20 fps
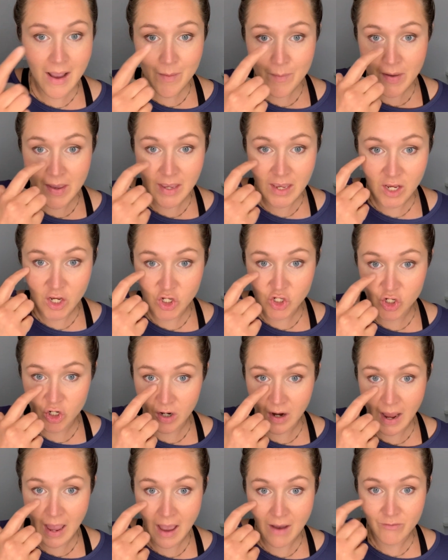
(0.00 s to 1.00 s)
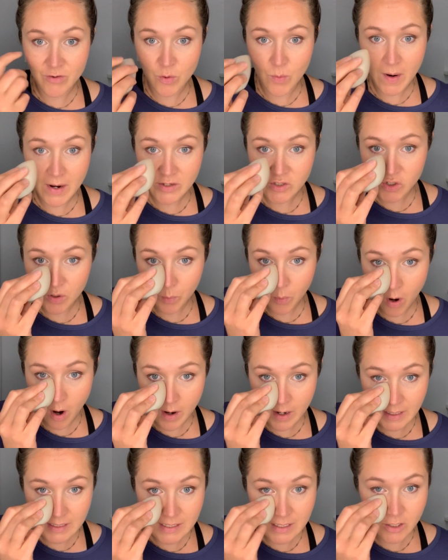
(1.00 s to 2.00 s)
making sure I have no extra
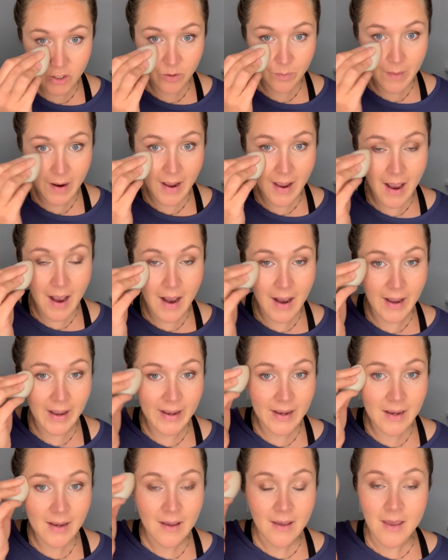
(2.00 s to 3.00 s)
product under my eye.